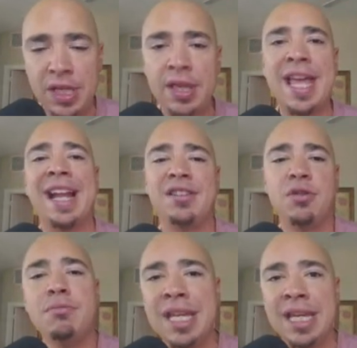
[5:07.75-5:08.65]
That to
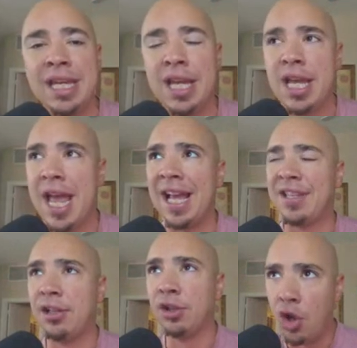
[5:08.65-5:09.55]
me, as
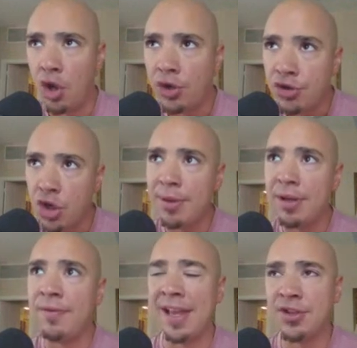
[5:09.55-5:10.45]
a long term
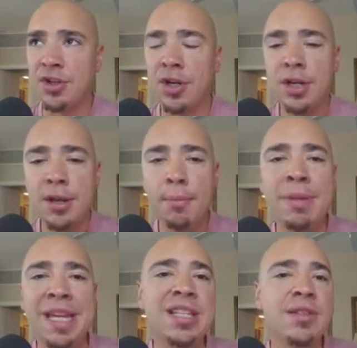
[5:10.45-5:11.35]
investor,
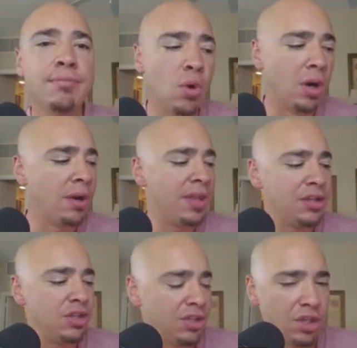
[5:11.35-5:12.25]
means more than
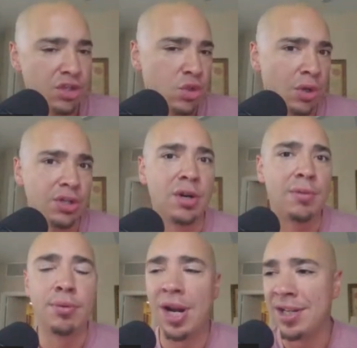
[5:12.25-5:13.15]
just the short term
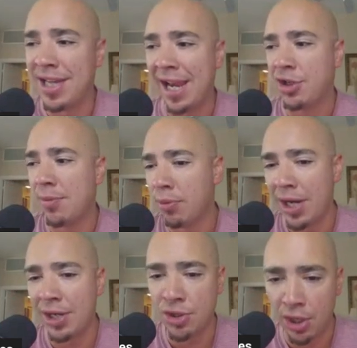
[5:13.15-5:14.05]
price action and
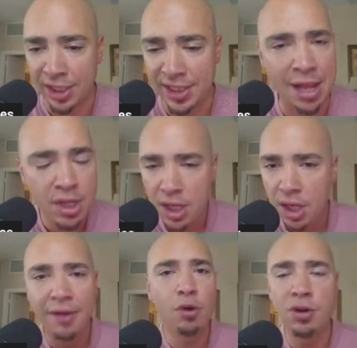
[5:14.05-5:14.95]
price targets. Now,
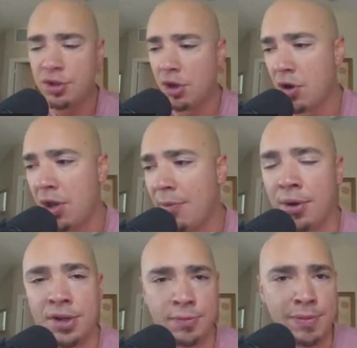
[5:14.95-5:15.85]
of course, those are all
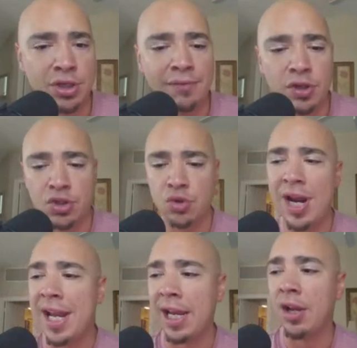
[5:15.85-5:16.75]
important, especially if you're
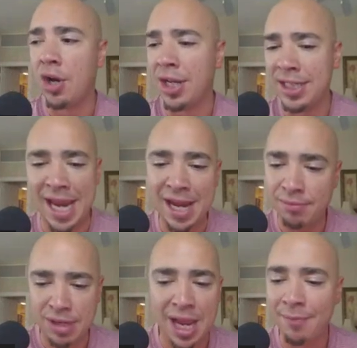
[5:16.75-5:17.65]
trading on a day
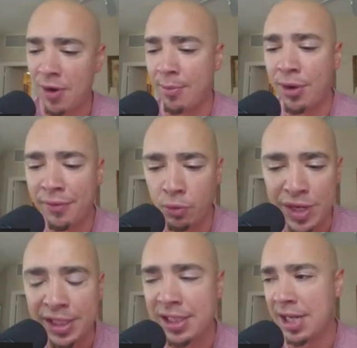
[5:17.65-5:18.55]
time frame or even
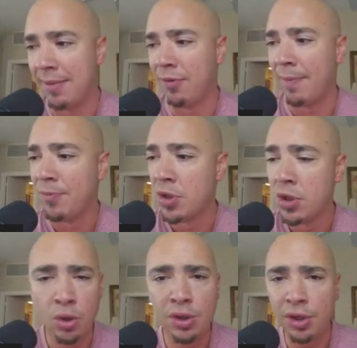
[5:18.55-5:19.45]
weekly time frame
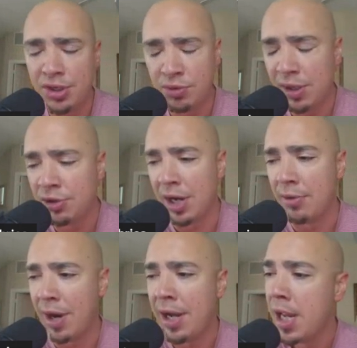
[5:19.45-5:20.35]
or looking to swing trade,
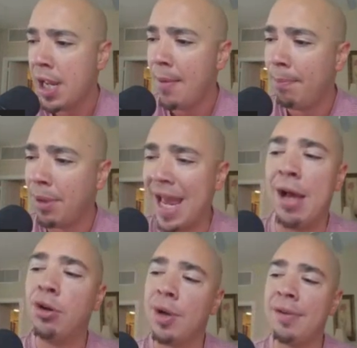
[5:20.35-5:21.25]
right? But
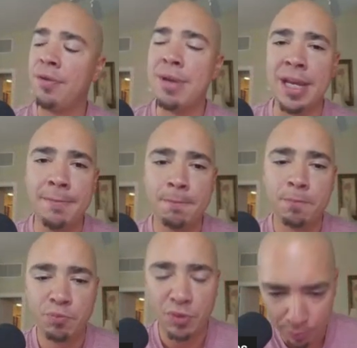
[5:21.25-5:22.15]
Algorand for me
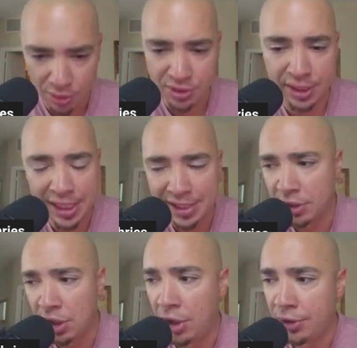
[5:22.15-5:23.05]
personally is a
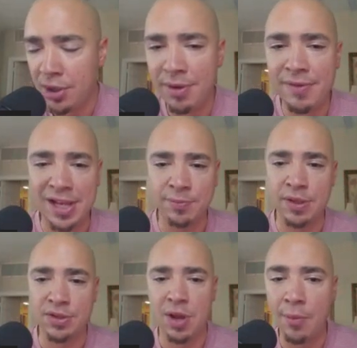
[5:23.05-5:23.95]
long term investment.
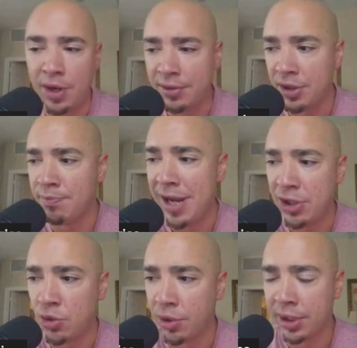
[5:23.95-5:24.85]
So I want to just make
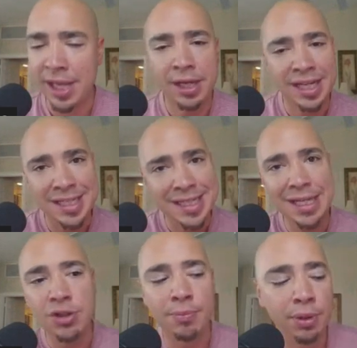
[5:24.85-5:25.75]
sure that they
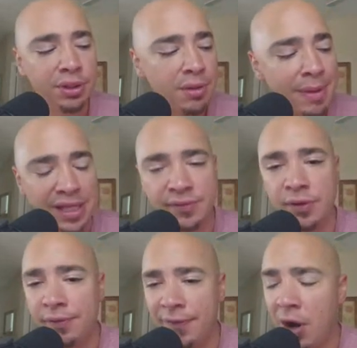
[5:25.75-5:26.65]
continue to put their best
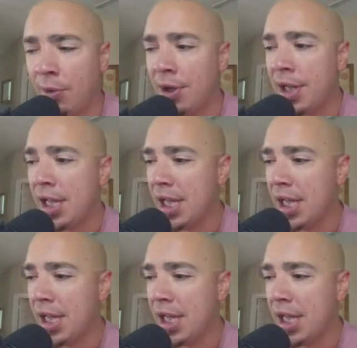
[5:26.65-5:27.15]
foot forward.